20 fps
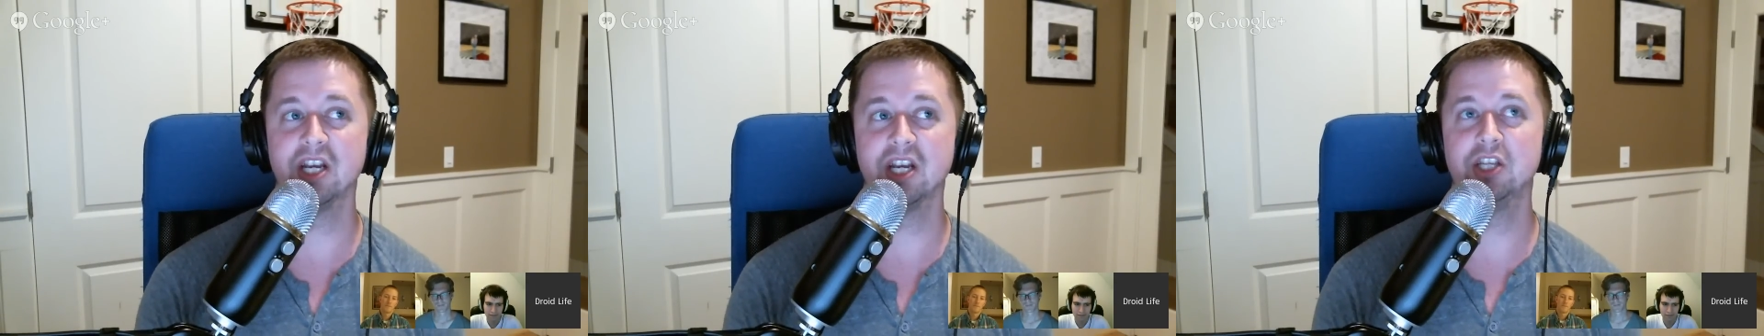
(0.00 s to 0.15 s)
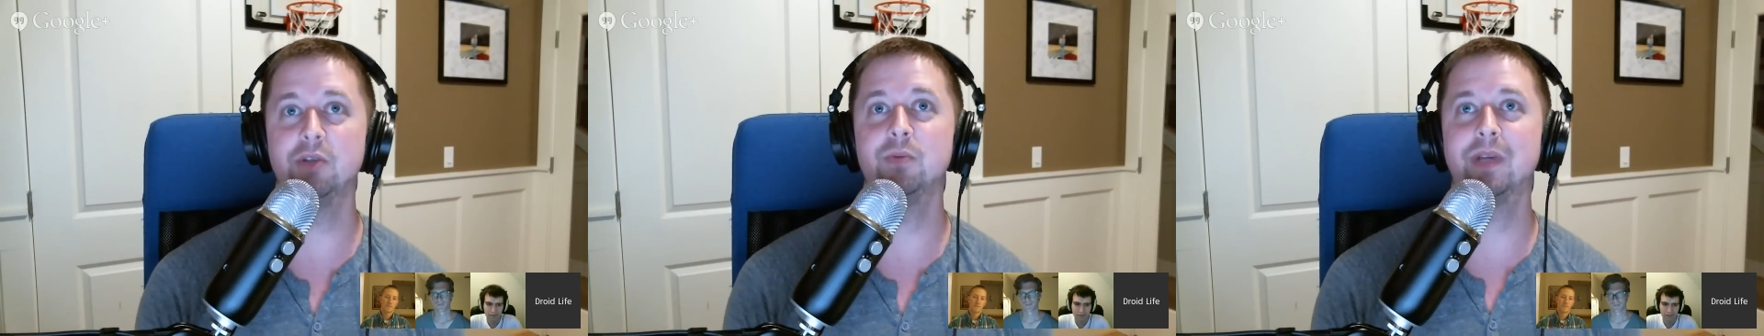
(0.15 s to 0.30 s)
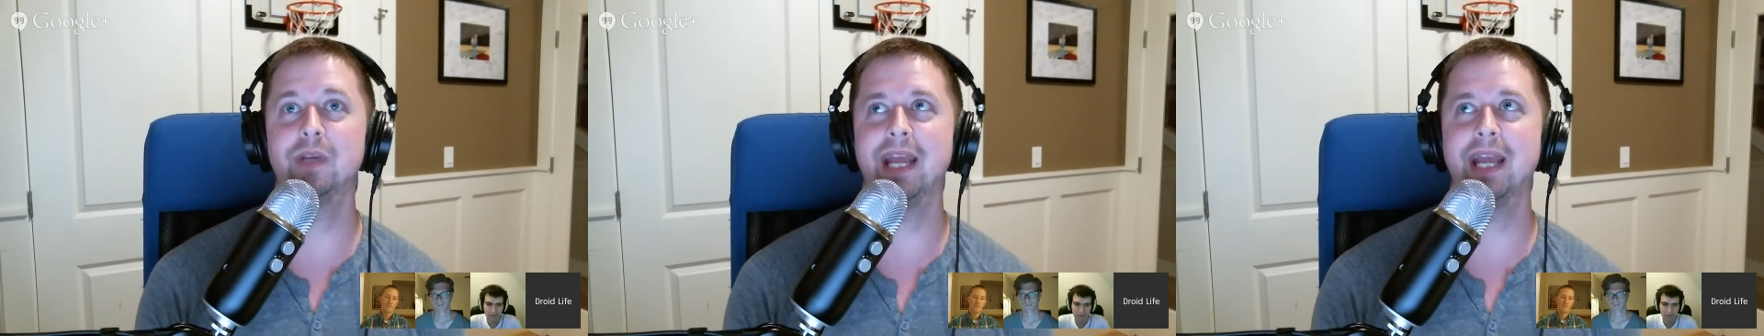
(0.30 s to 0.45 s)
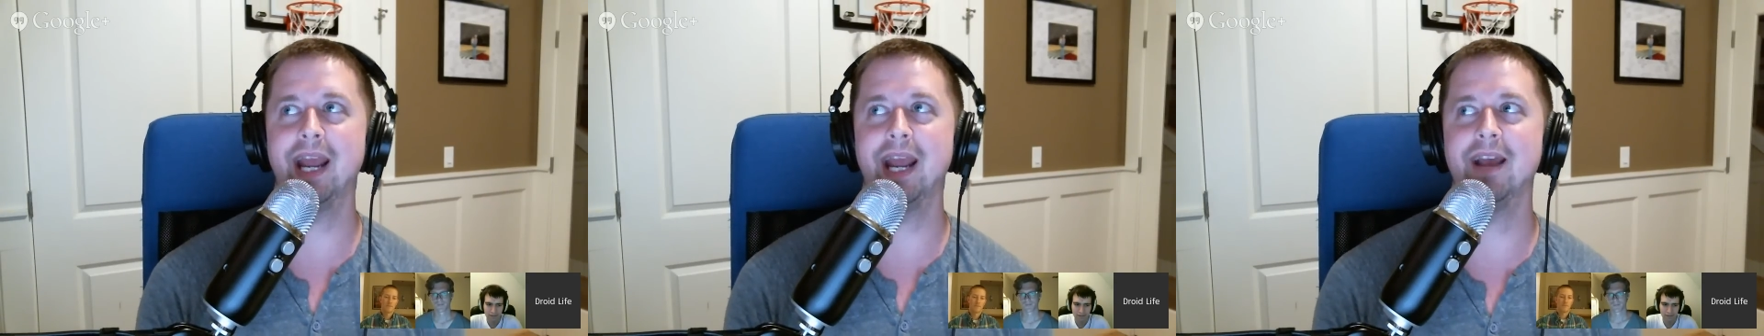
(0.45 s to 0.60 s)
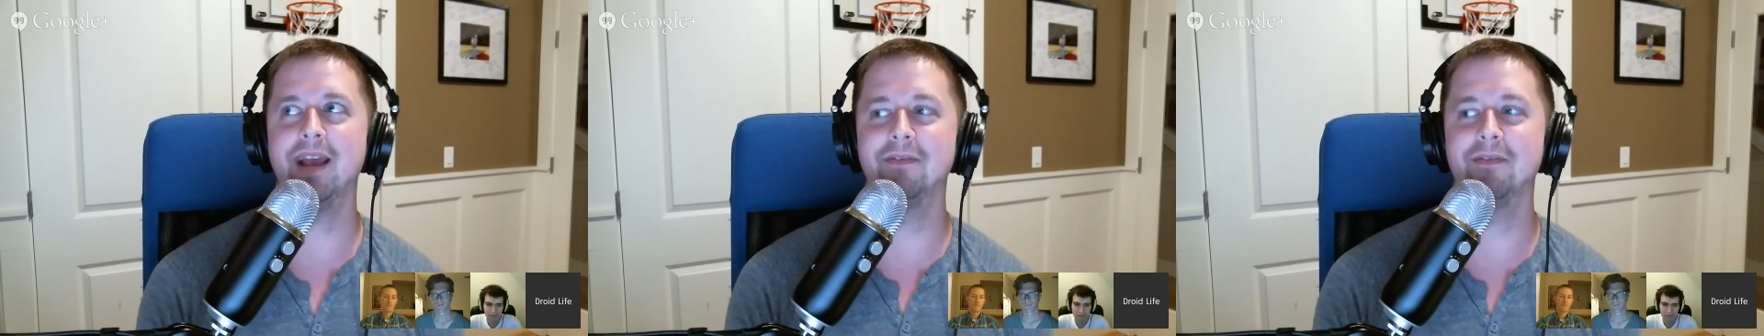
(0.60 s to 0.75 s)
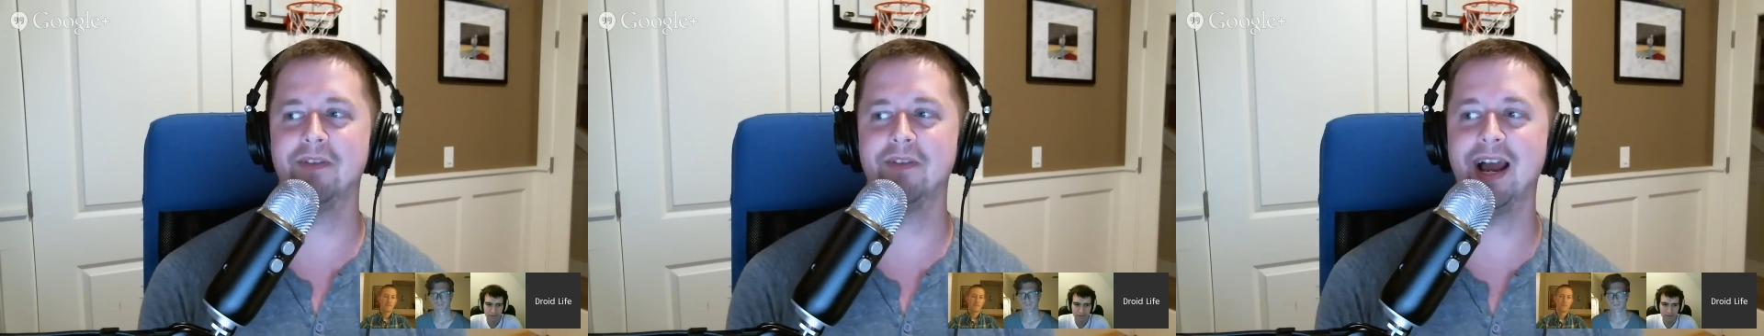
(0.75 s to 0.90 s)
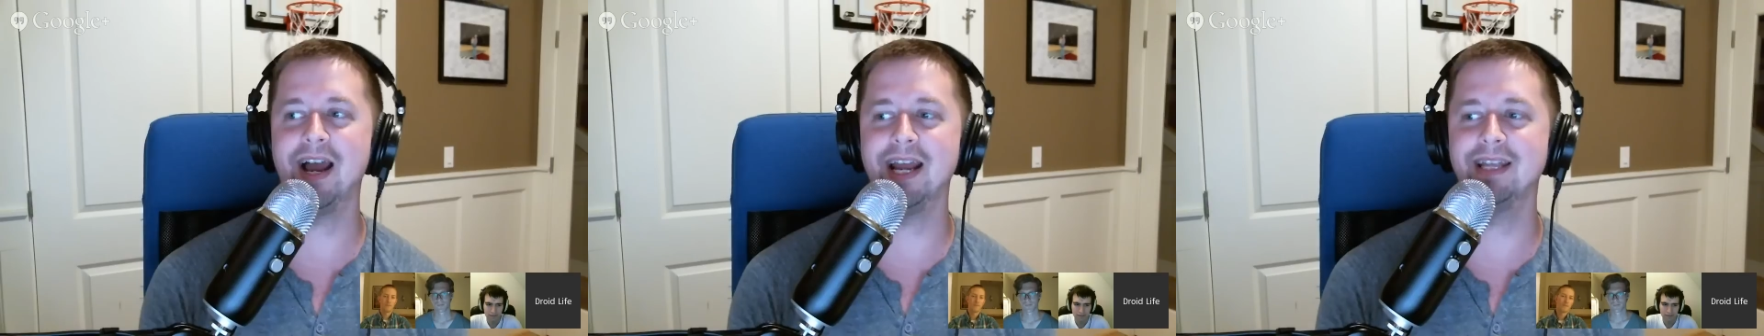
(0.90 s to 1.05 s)
You can't
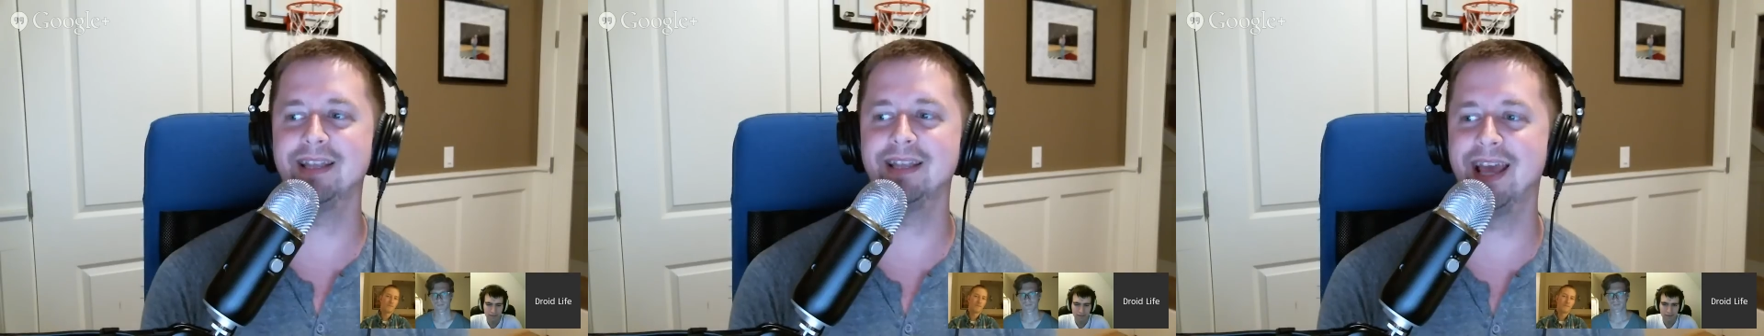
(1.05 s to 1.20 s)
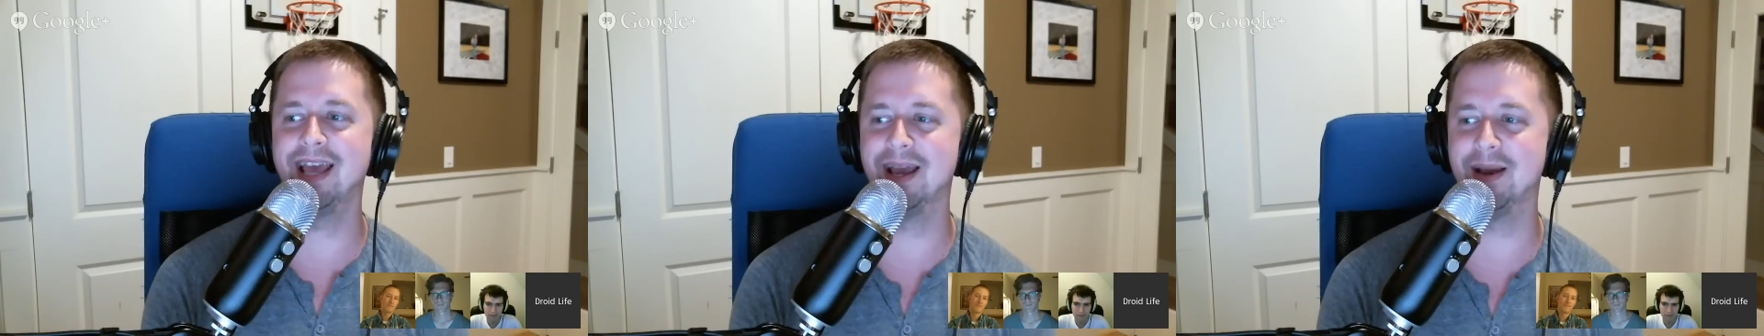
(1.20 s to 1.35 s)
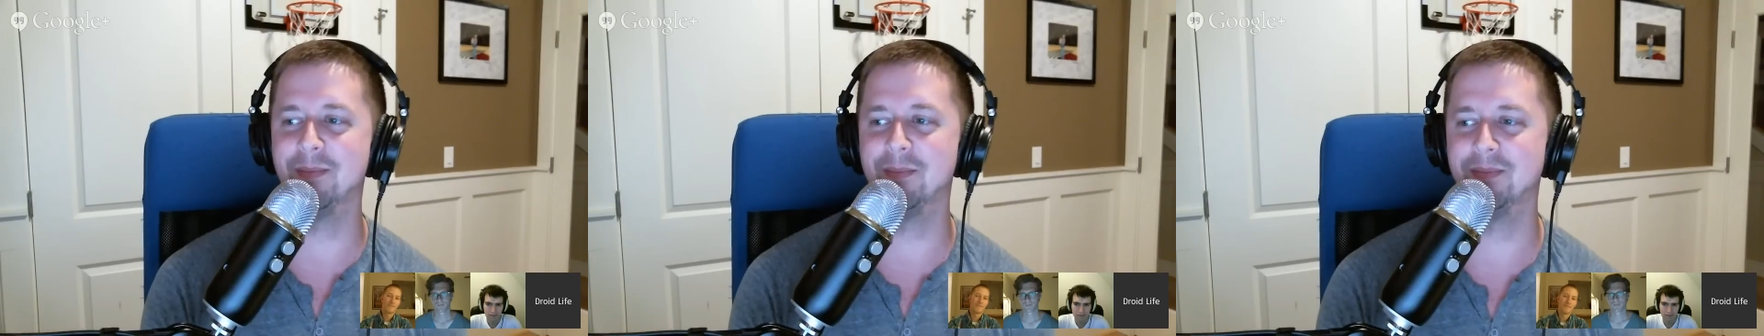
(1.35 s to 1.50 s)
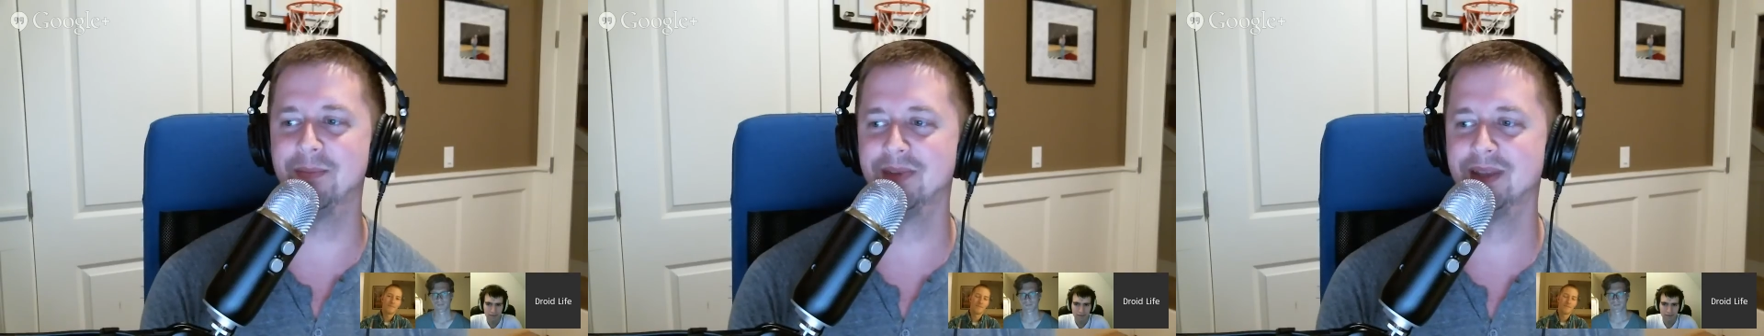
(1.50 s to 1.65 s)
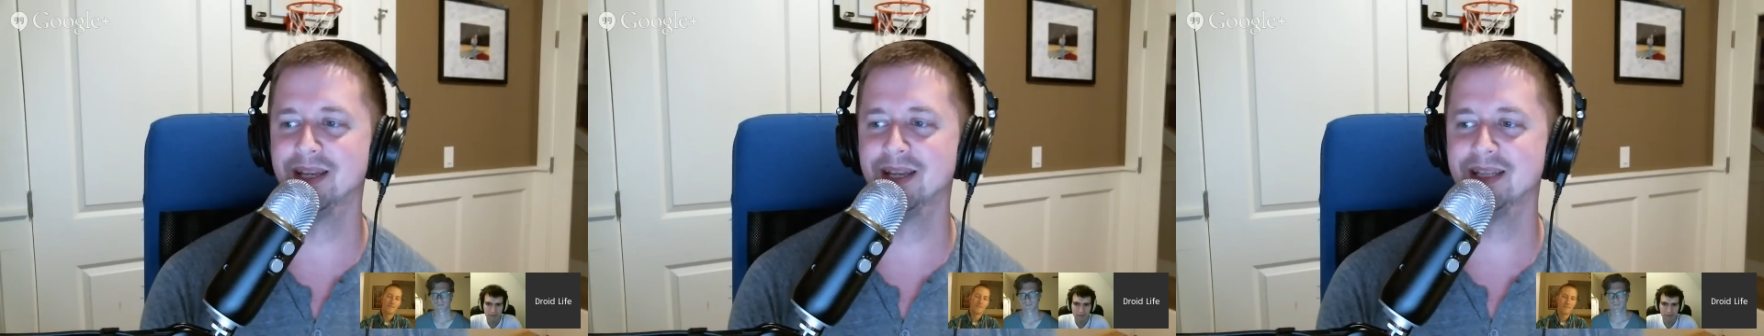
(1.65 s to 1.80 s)
find them.